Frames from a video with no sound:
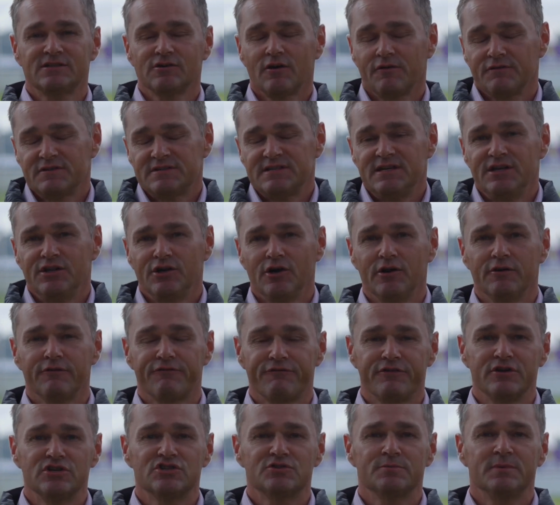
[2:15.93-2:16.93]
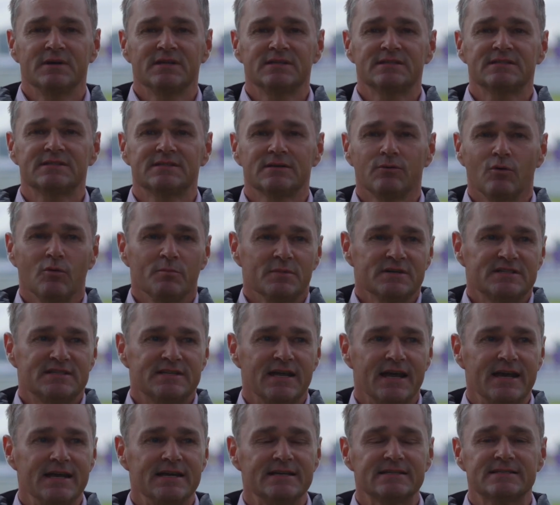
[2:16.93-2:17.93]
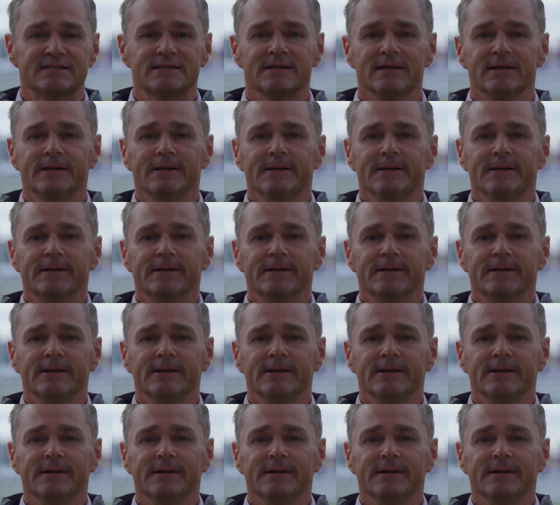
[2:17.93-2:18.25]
obviously no infringements or mistakes.